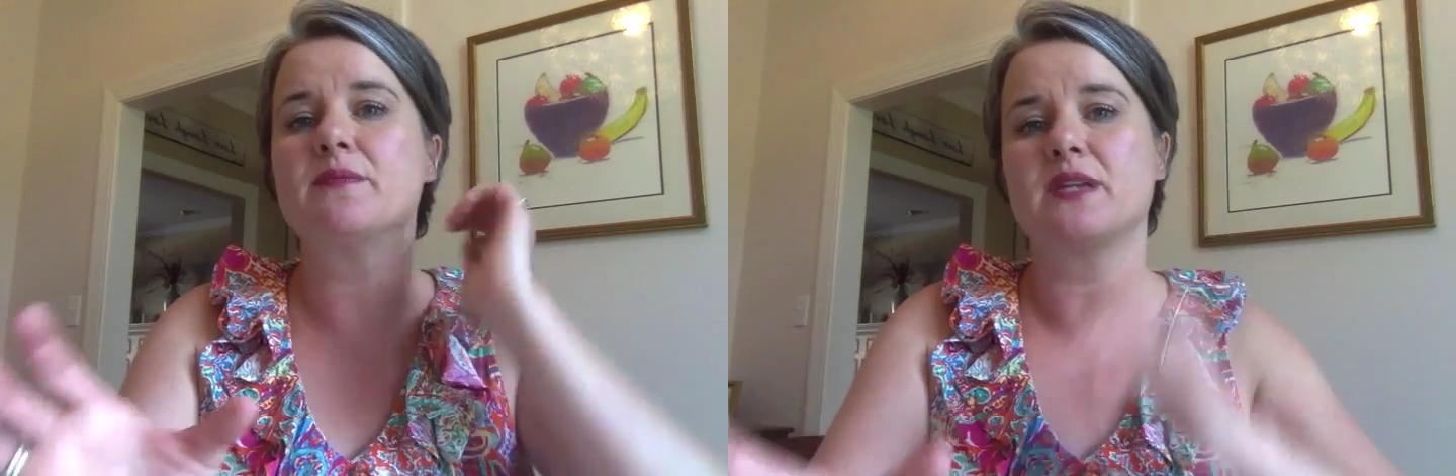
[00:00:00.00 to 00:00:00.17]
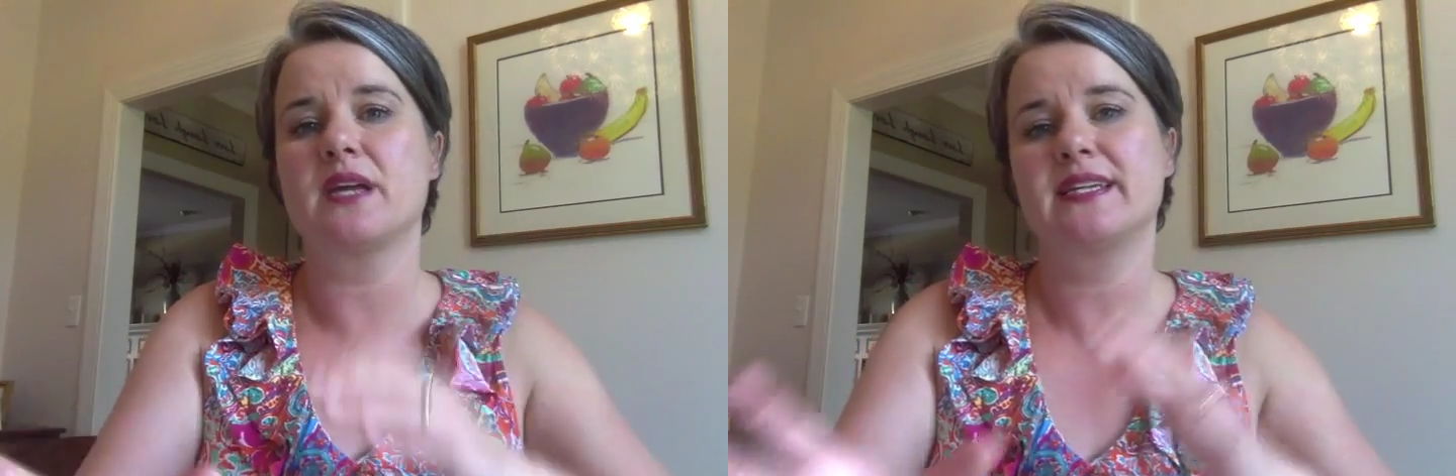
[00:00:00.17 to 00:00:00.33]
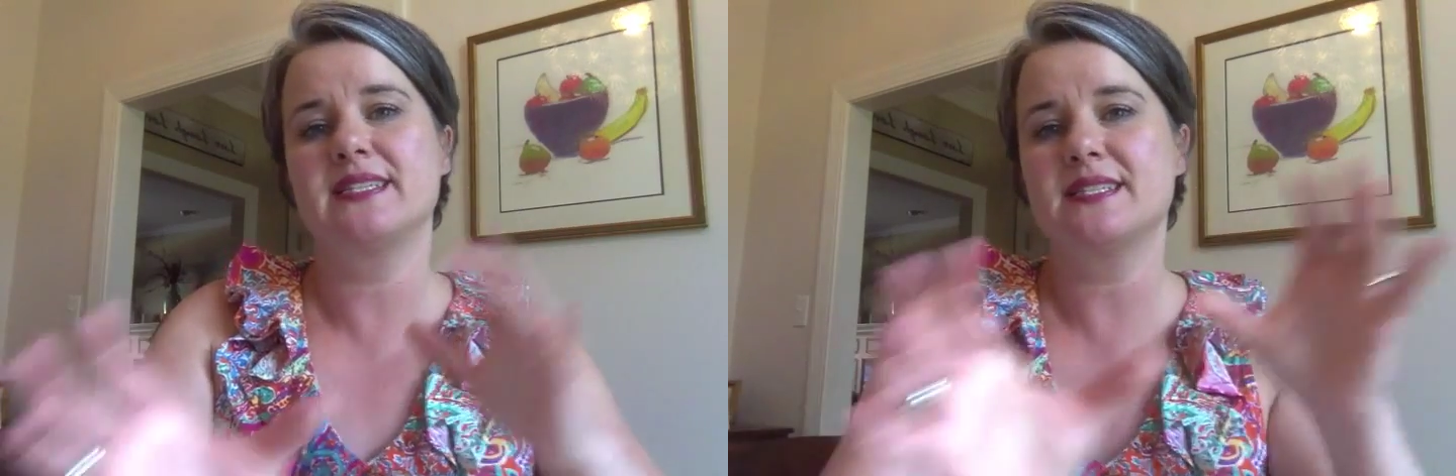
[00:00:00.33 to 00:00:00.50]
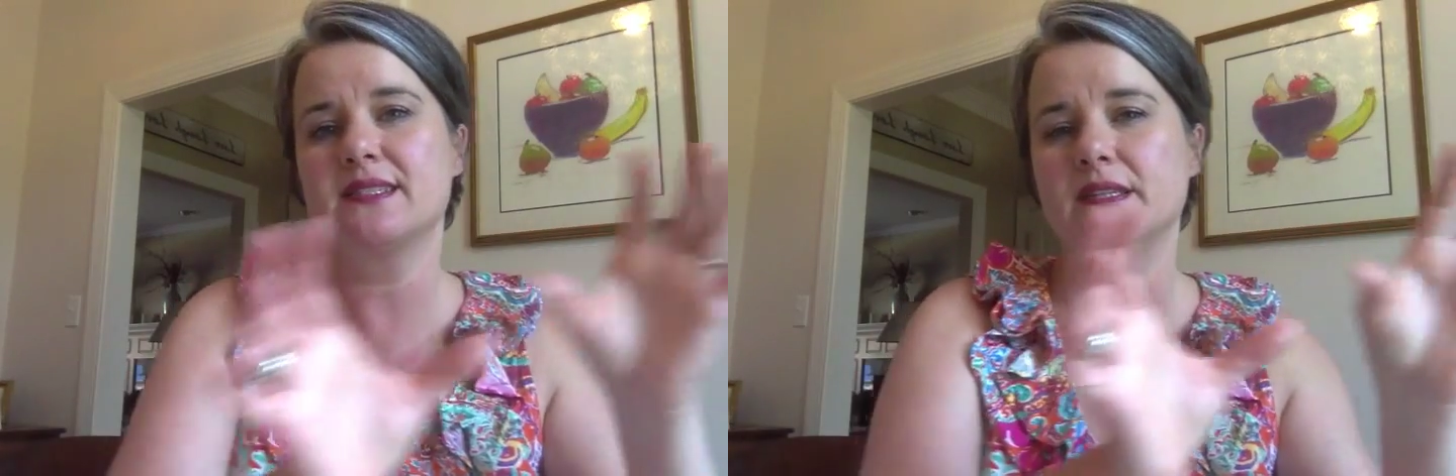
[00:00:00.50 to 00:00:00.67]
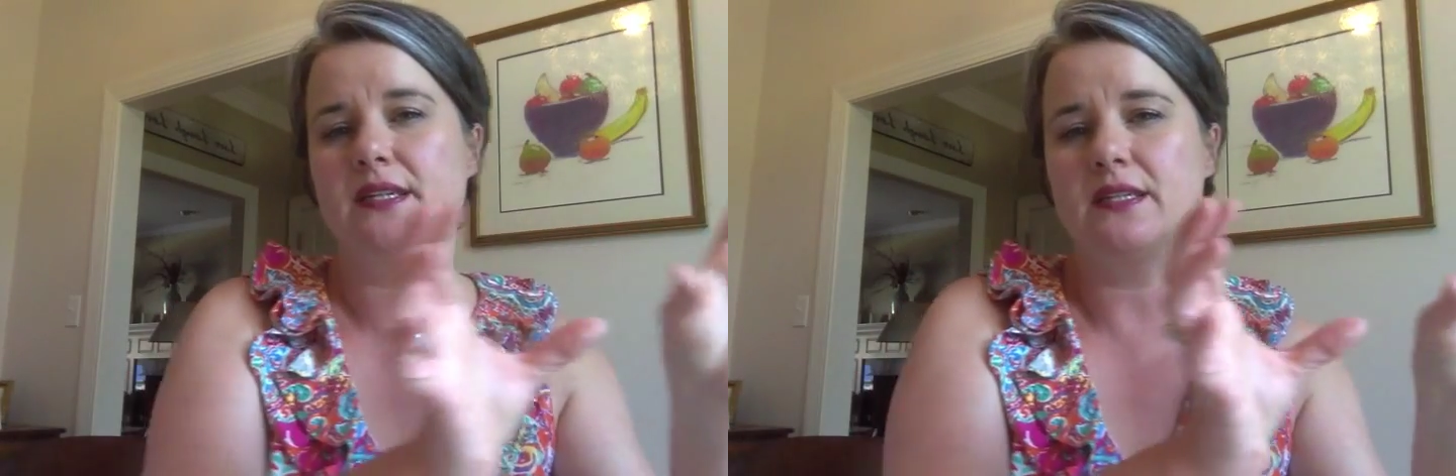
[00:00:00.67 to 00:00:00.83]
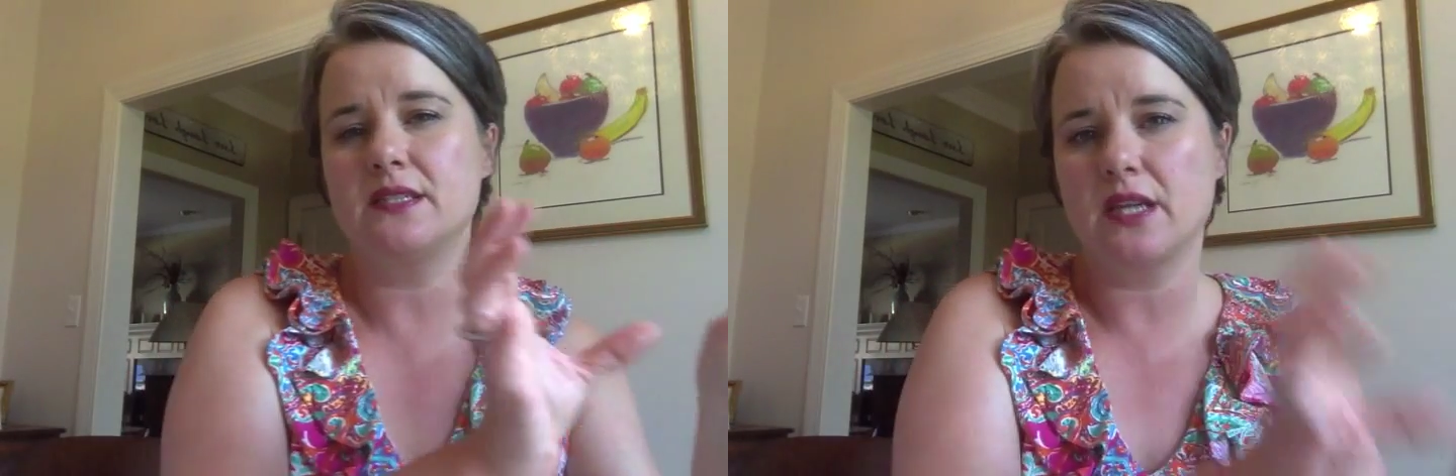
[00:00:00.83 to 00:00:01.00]
up
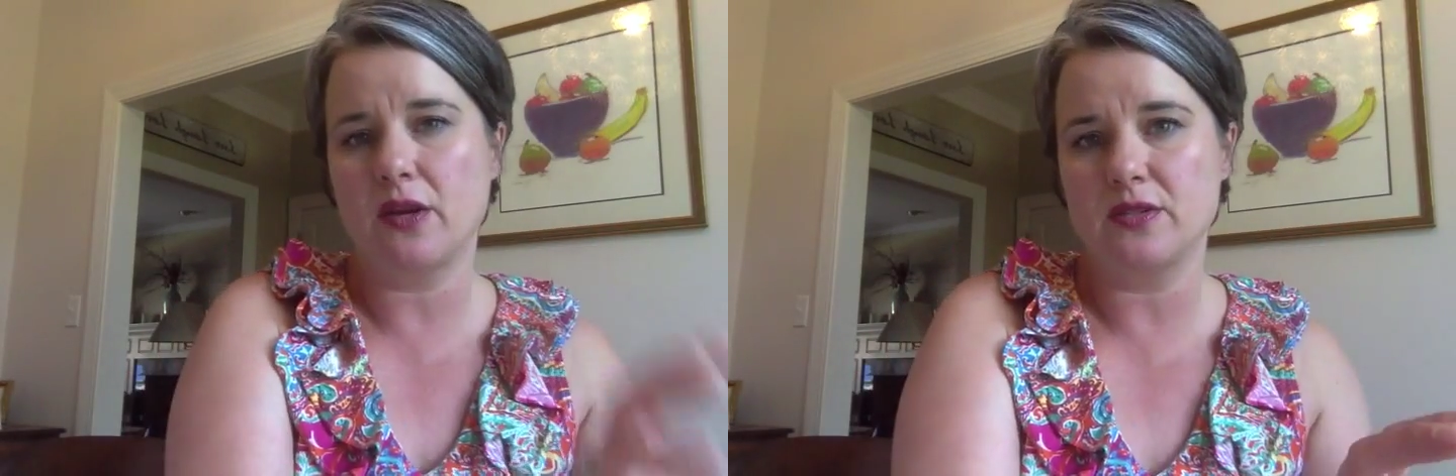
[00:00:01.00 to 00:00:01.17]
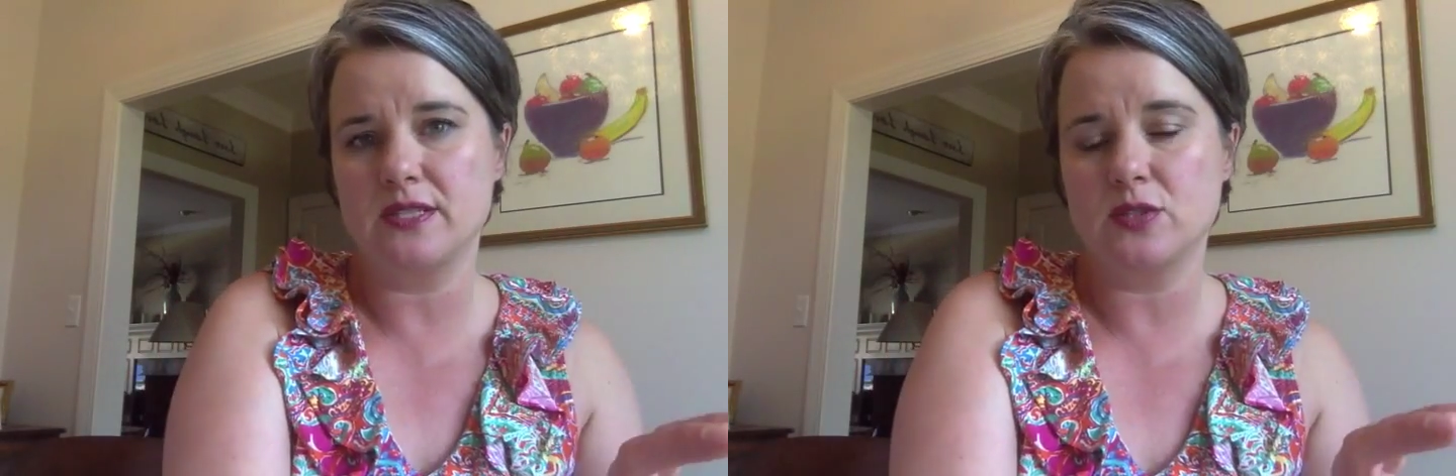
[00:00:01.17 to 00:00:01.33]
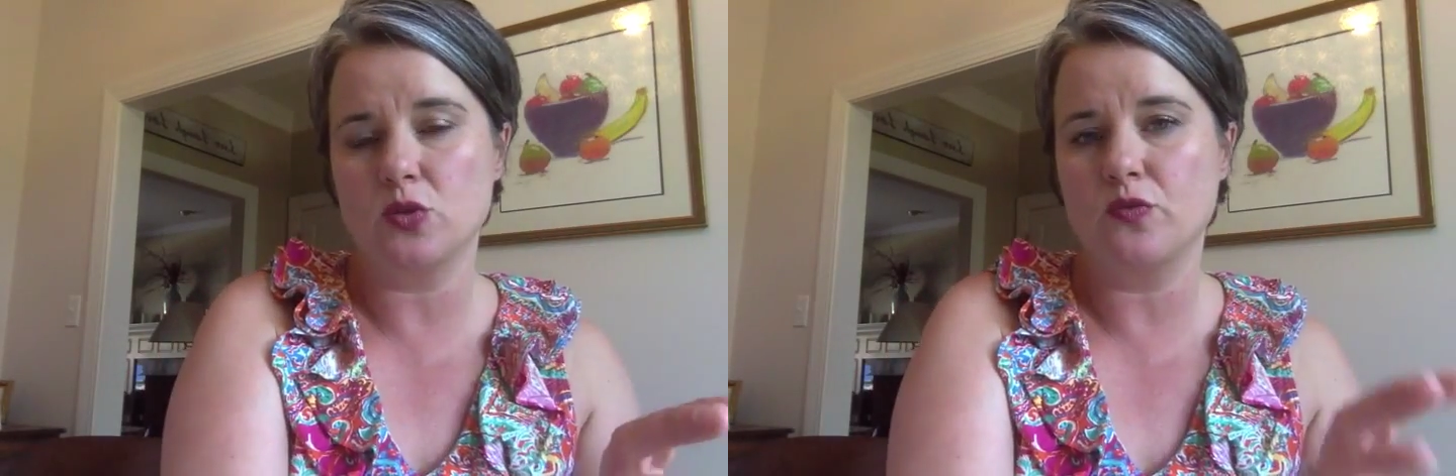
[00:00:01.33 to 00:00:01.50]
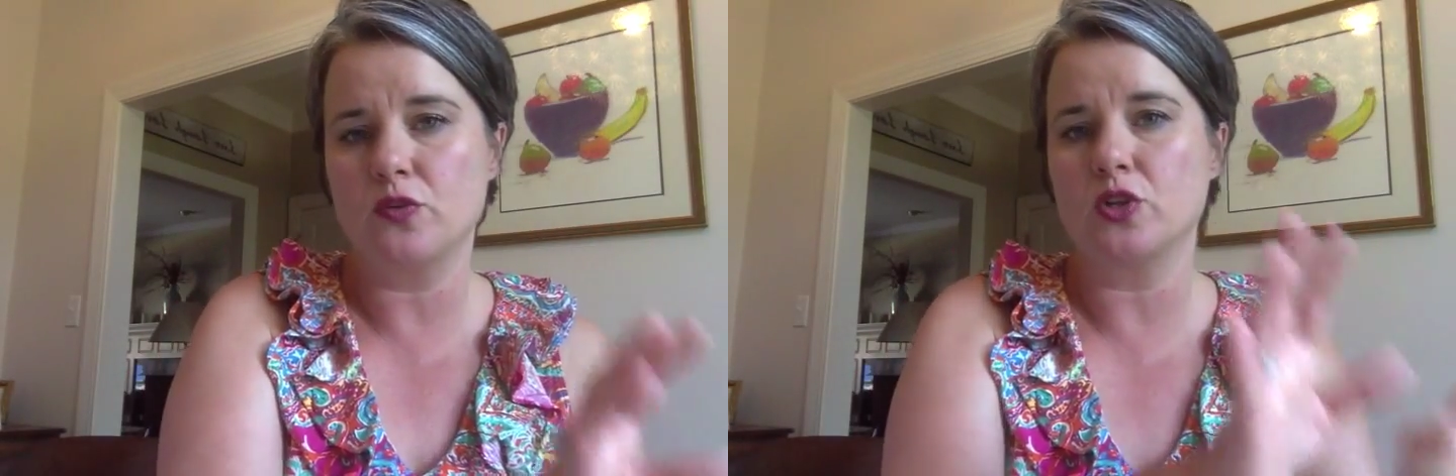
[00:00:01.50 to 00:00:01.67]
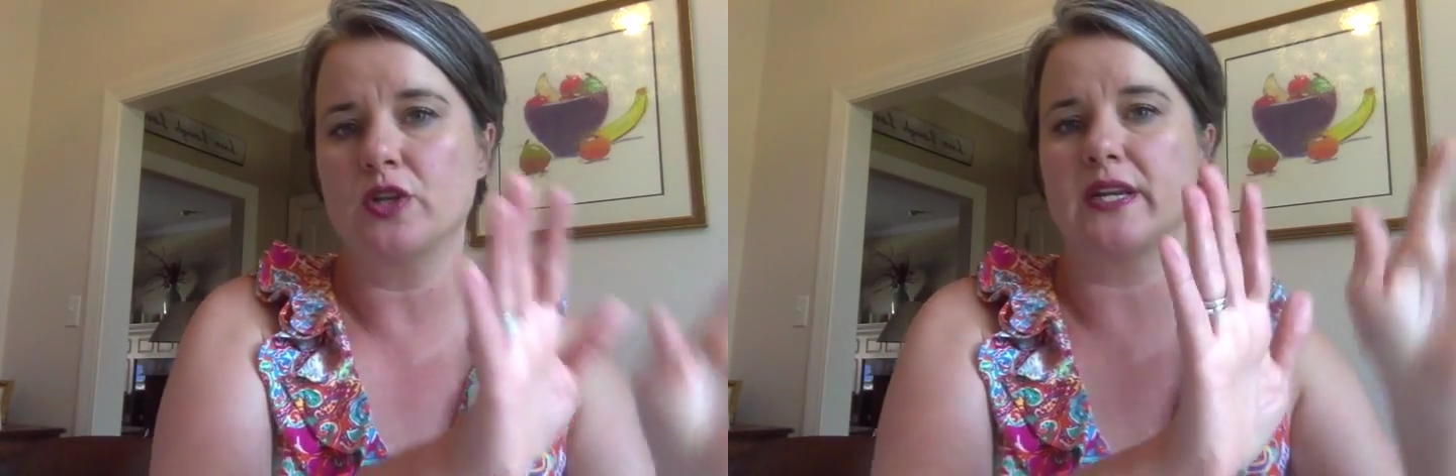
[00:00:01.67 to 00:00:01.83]
nicely to go to silver